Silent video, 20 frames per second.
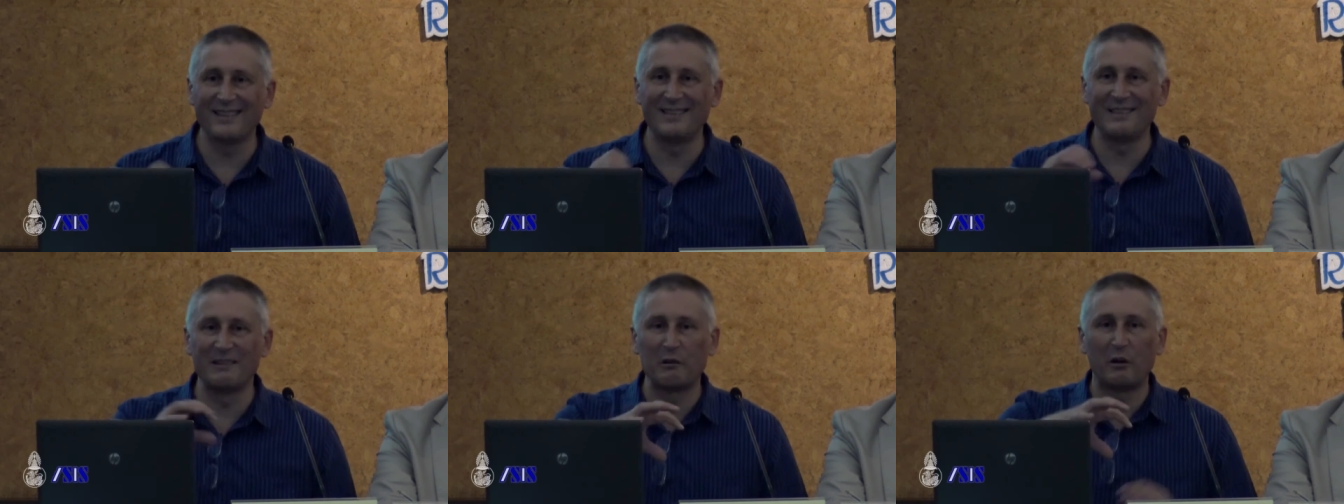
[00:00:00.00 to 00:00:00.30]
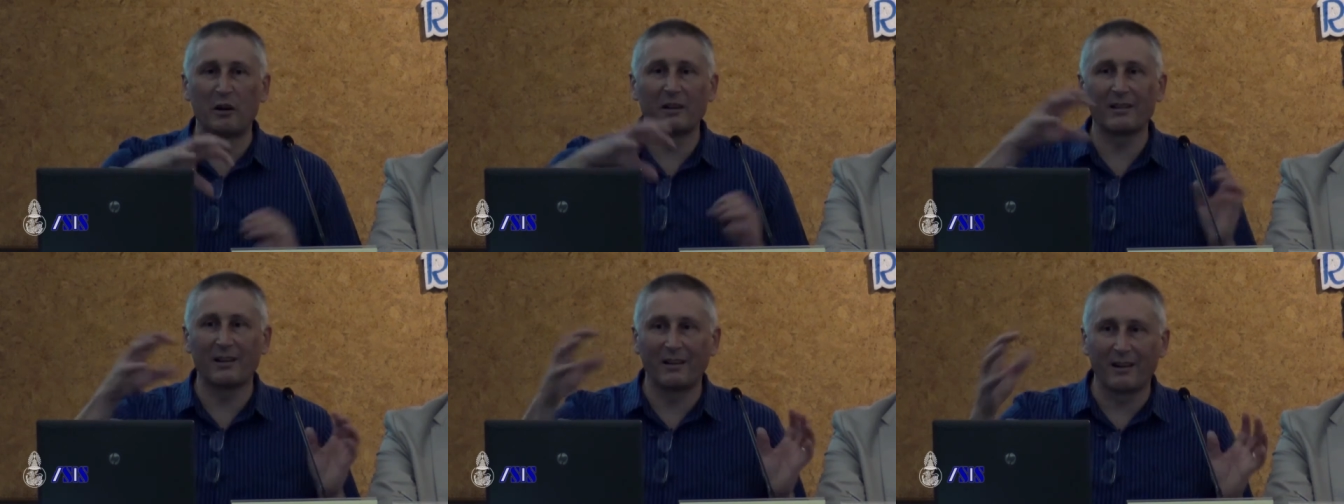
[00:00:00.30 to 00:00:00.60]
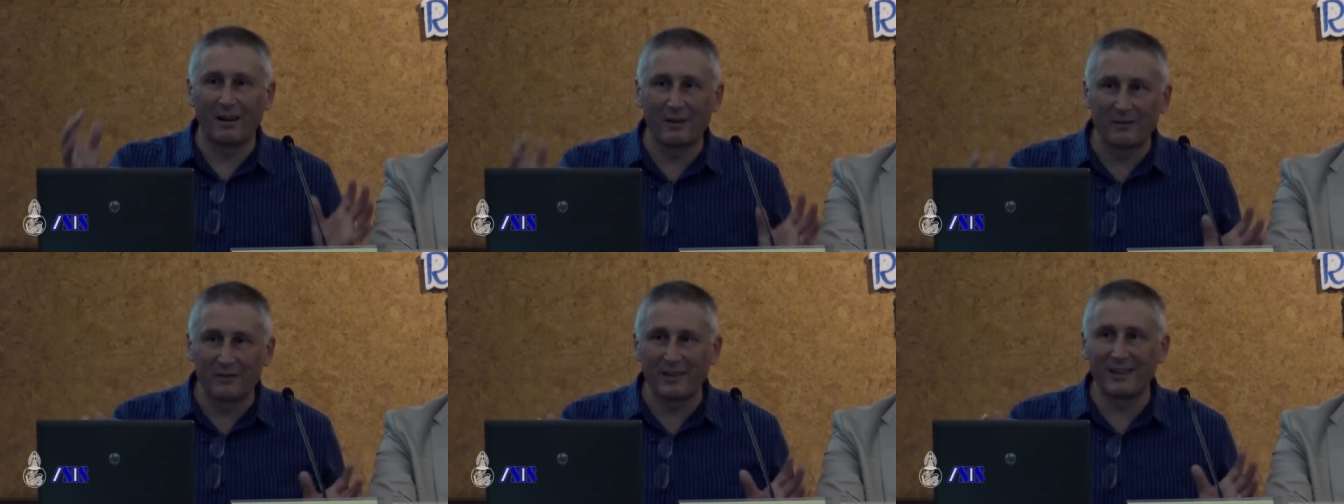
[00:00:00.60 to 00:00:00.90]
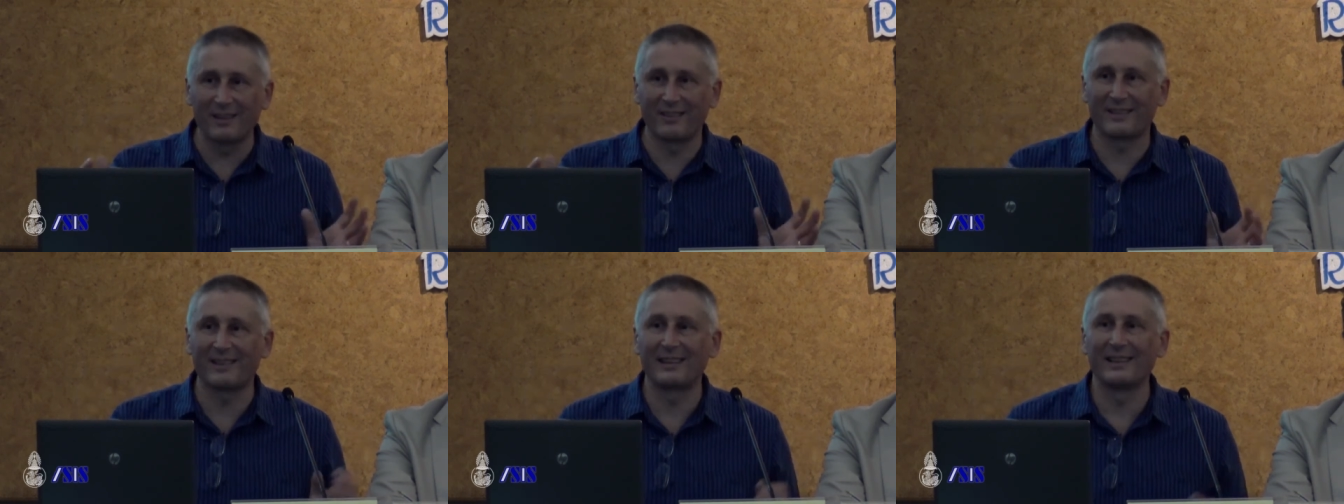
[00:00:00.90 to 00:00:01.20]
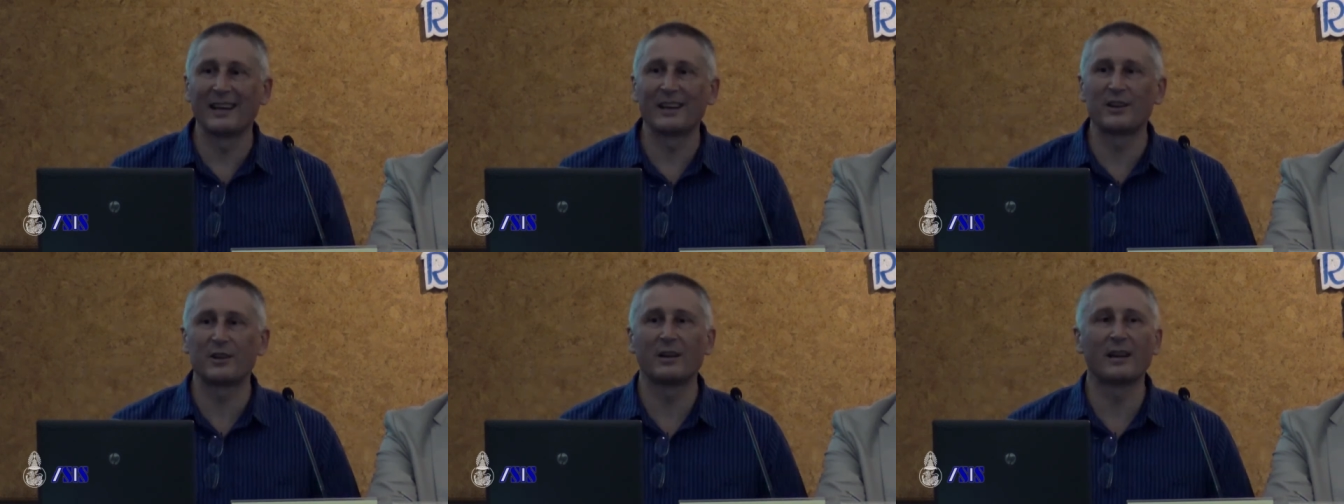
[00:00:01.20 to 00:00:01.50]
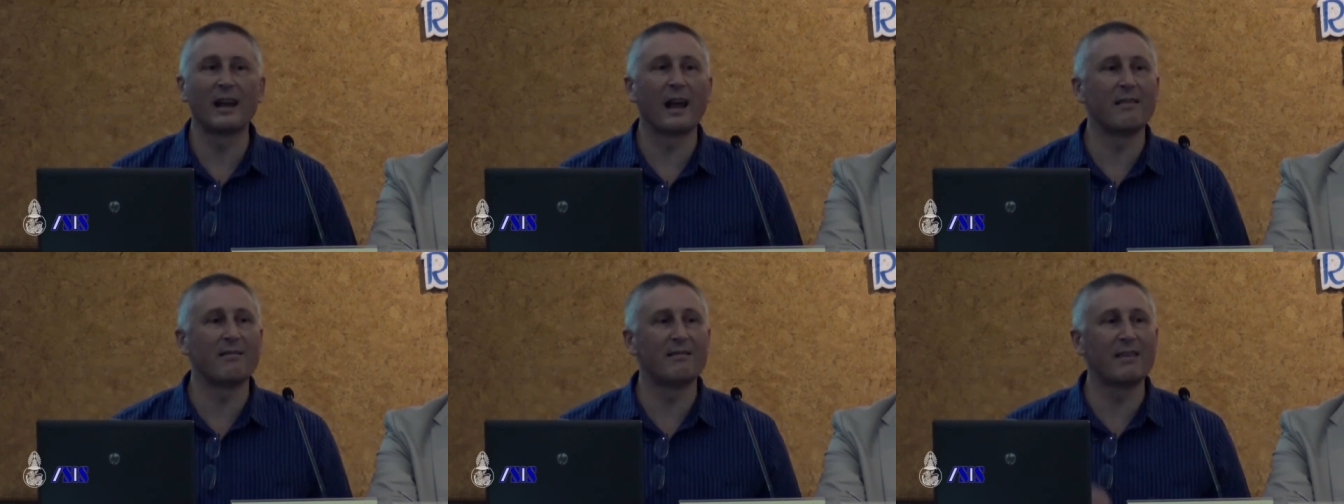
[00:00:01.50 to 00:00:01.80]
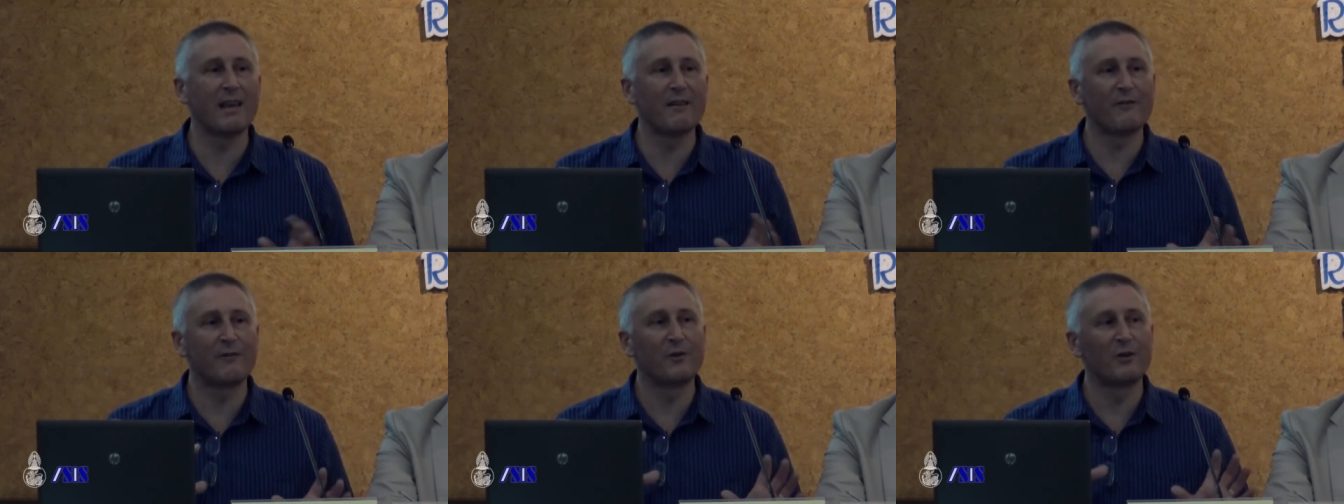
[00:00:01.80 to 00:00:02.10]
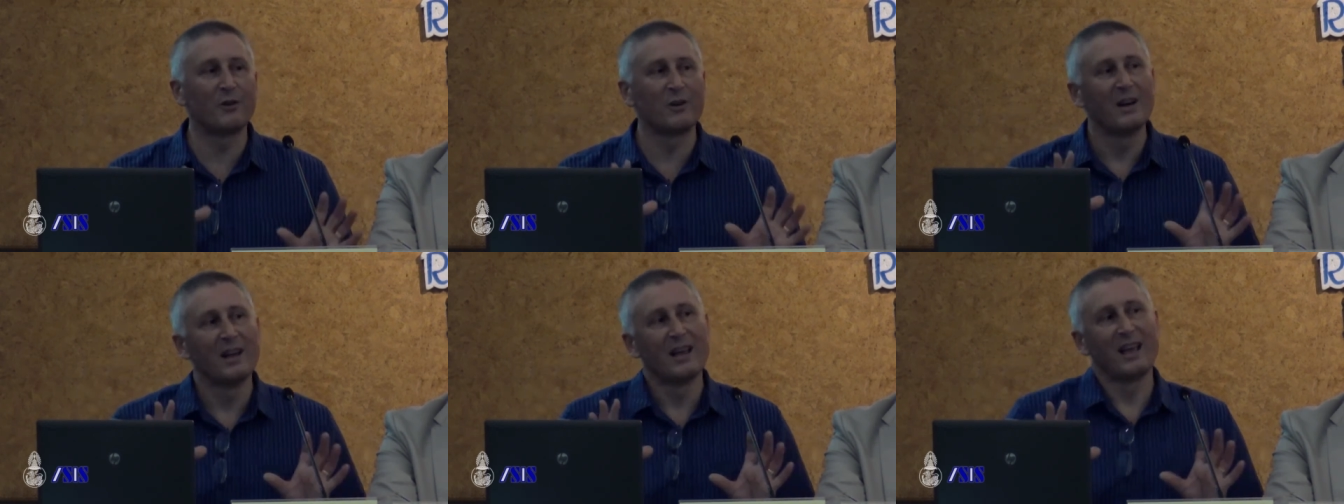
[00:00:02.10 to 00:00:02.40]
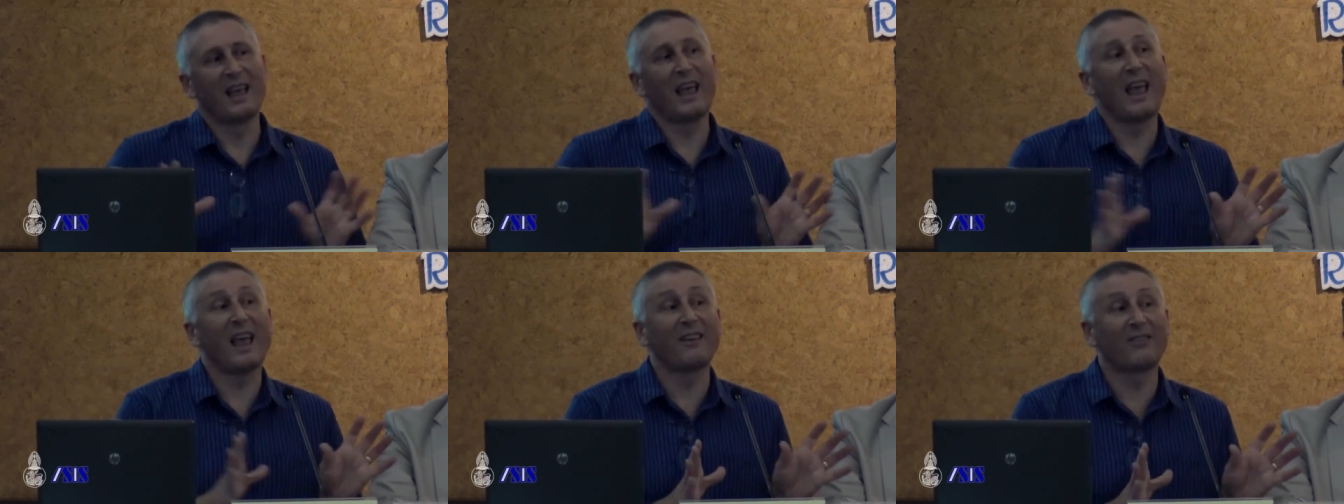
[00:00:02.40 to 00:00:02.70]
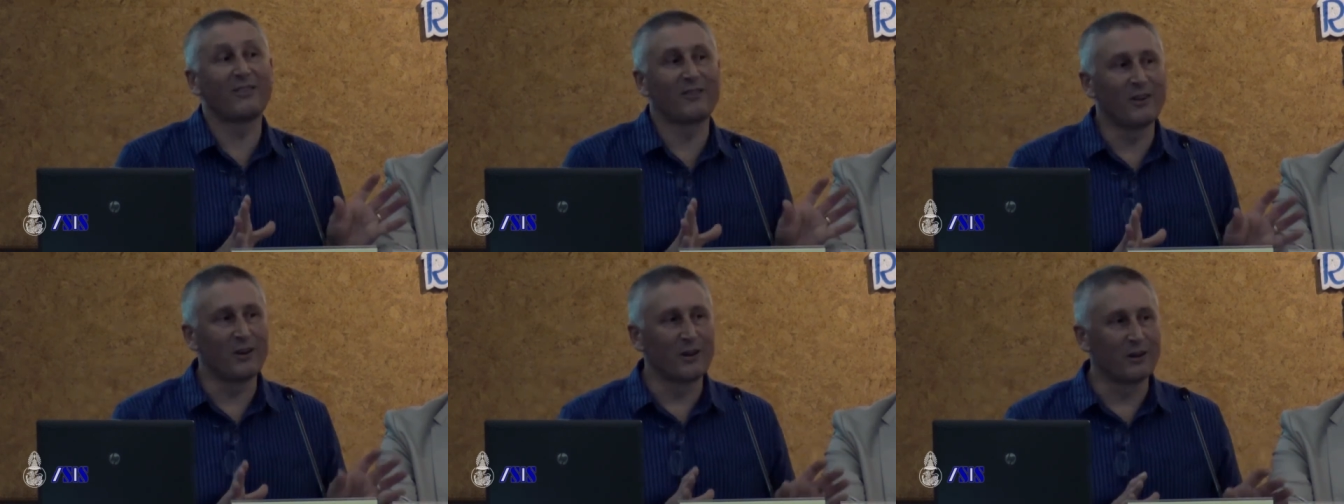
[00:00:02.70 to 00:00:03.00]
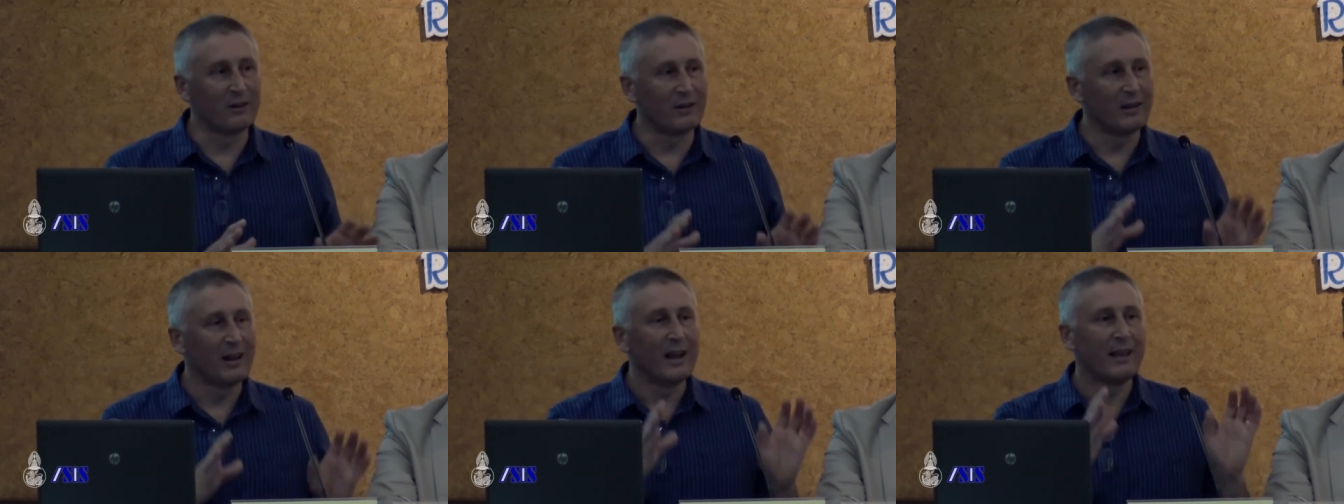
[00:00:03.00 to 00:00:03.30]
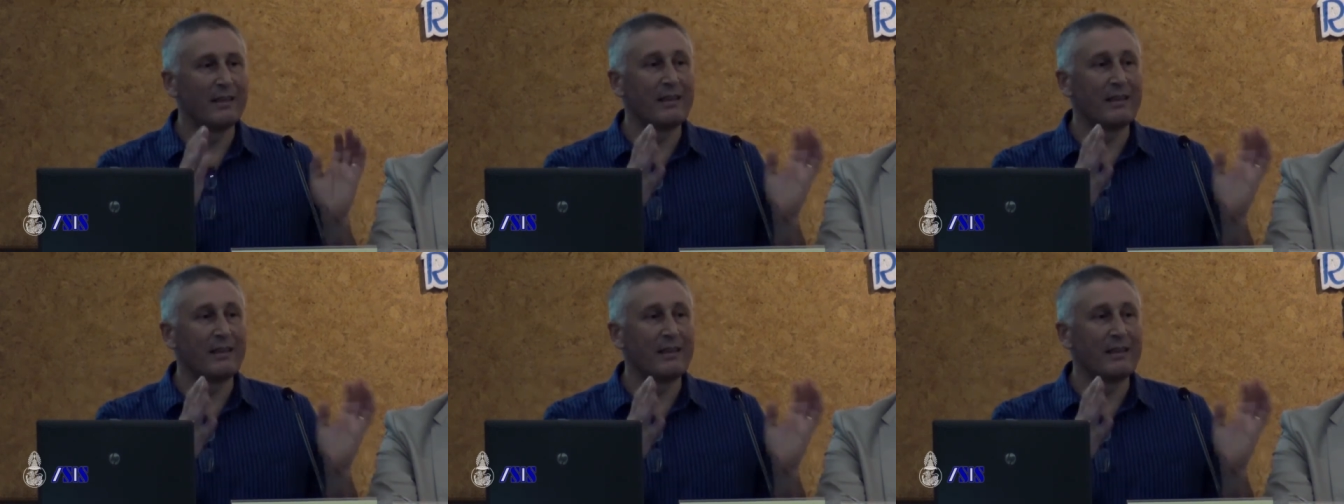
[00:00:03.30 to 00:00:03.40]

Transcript: not of this collection, and therefore external,